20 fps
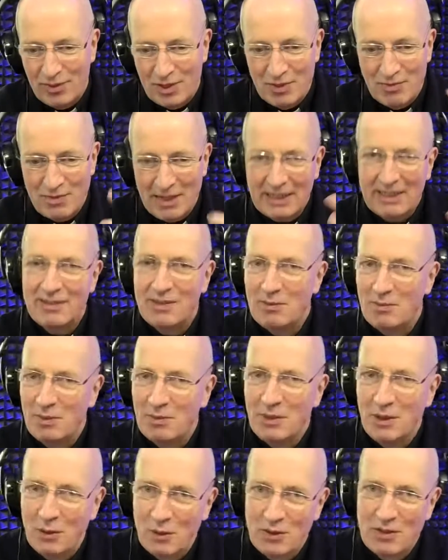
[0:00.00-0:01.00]
maximum
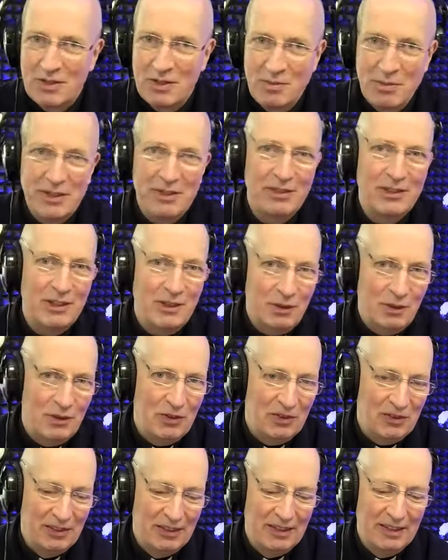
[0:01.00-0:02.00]
use, to better
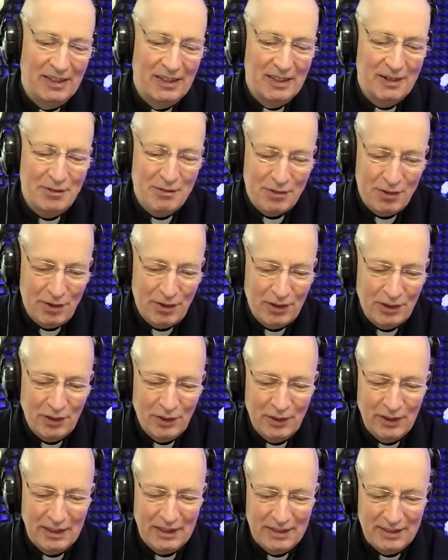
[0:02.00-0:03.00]
use for
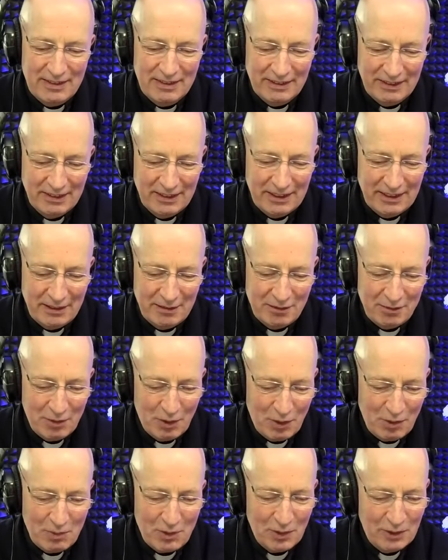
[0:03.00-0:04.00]
you, and to guide and
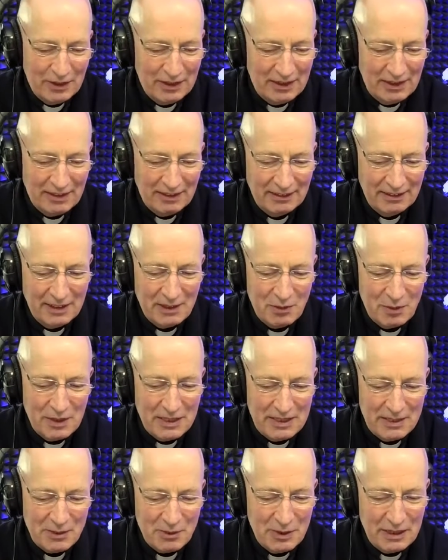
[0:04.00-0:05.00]
form you along that way
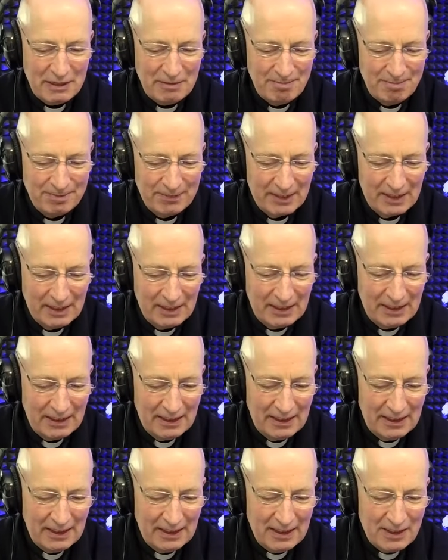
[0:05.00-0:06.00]
as well.
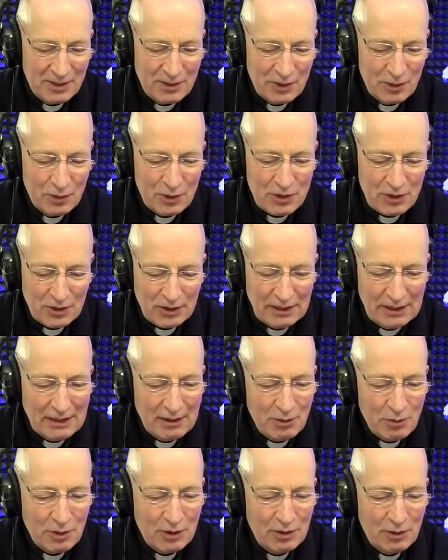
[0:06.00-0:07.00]
So certainly
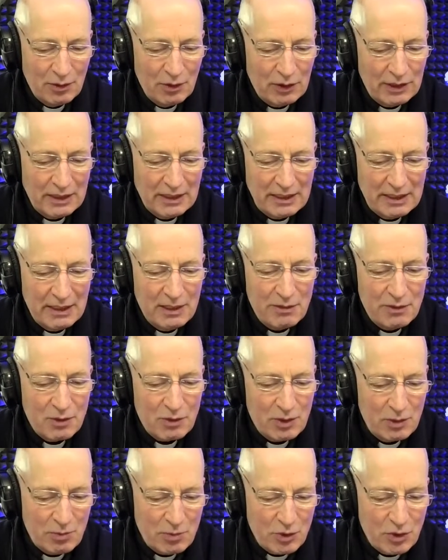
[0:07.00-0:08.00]
we're looking at the area of
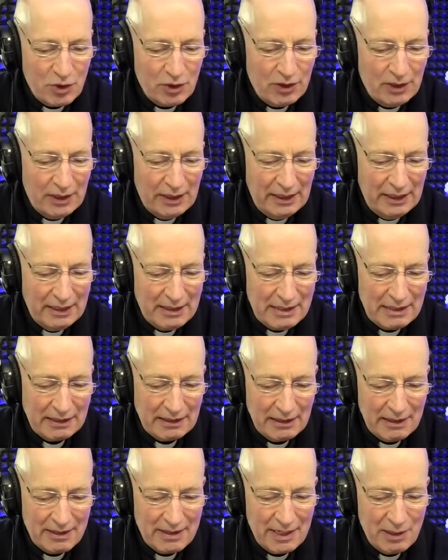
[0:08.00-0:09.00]
Scripture, and like
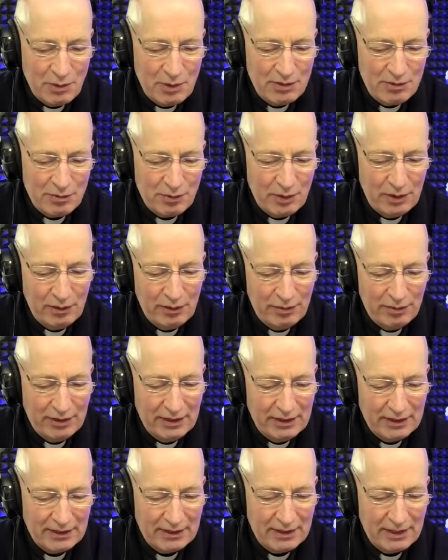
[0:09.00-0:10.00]
I say, we've
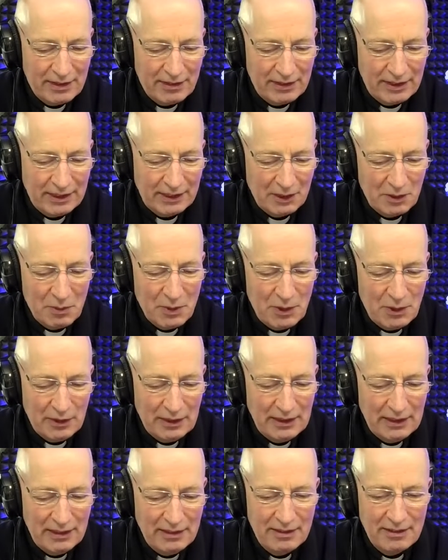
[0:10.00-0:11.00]
kind of kicked the ball
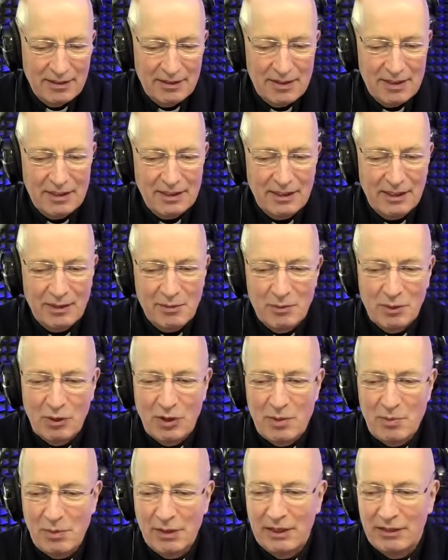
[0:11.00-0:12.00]
in. I'm a
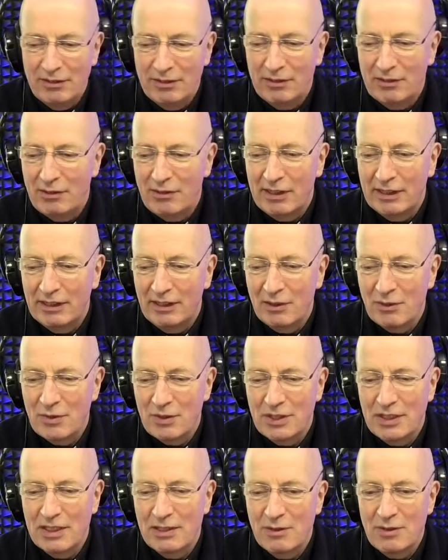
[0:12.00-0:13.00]
great believer in Frank Duff's
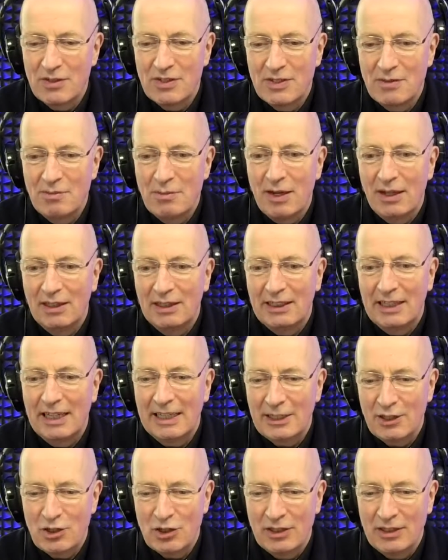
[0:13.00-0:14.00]
idea of symbolic
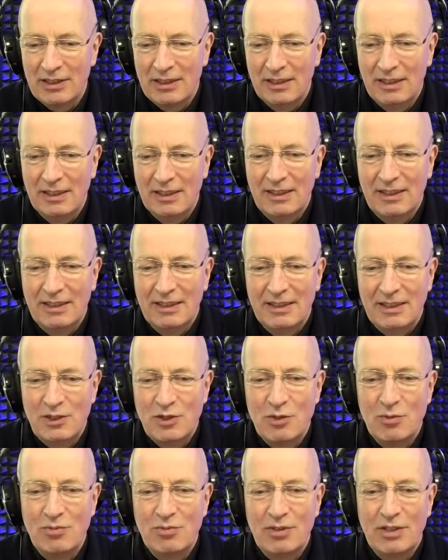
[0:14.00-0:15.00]
action, that
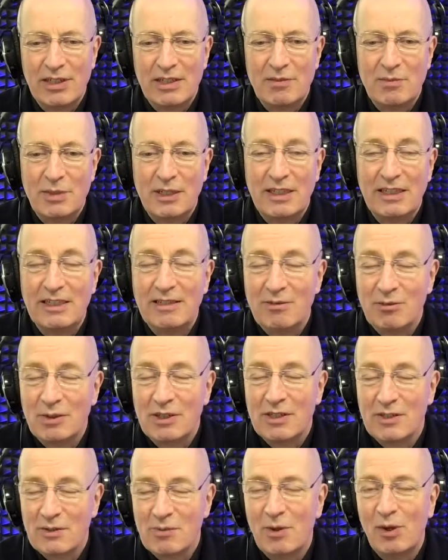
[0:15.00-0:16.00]
you kind of begin
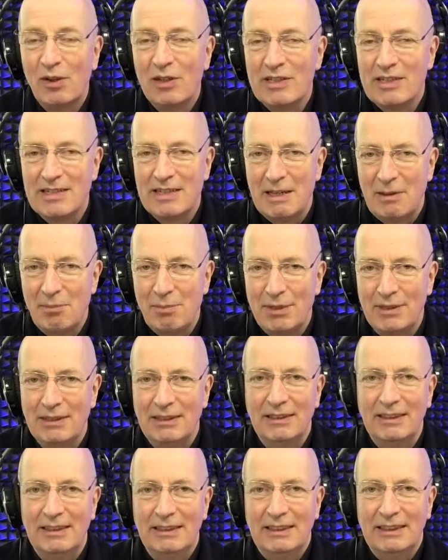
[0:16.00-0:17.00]
with a small step,
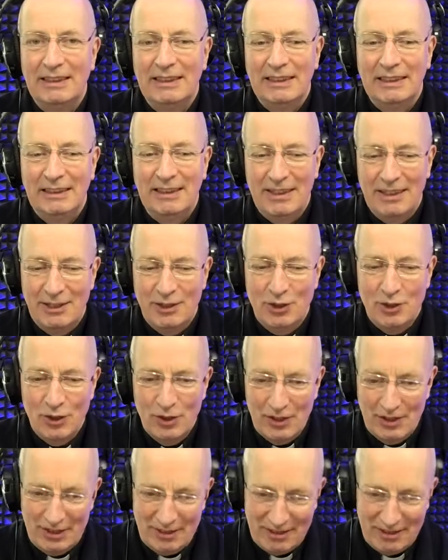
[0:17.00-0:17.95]
and you